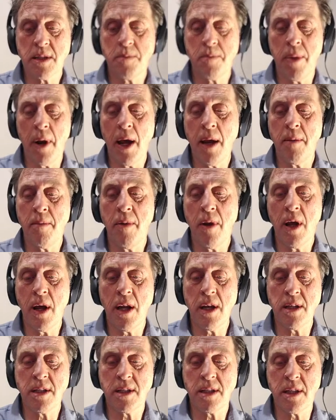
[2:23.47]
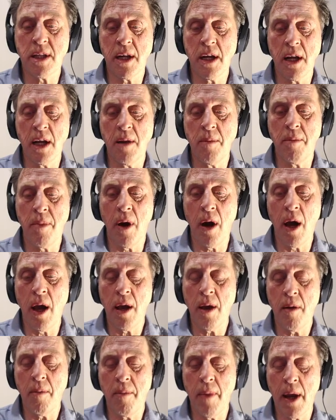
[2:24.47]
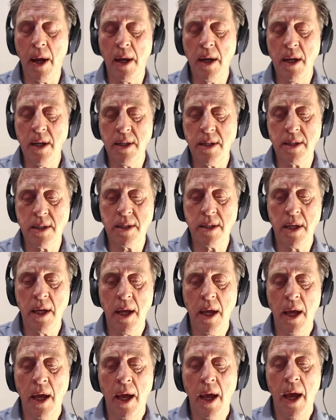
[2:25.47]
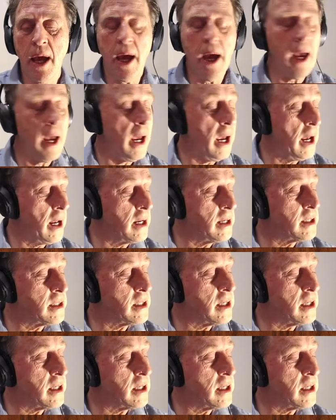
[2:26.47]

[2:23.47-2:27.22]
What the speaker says: played instantly by Magnus. And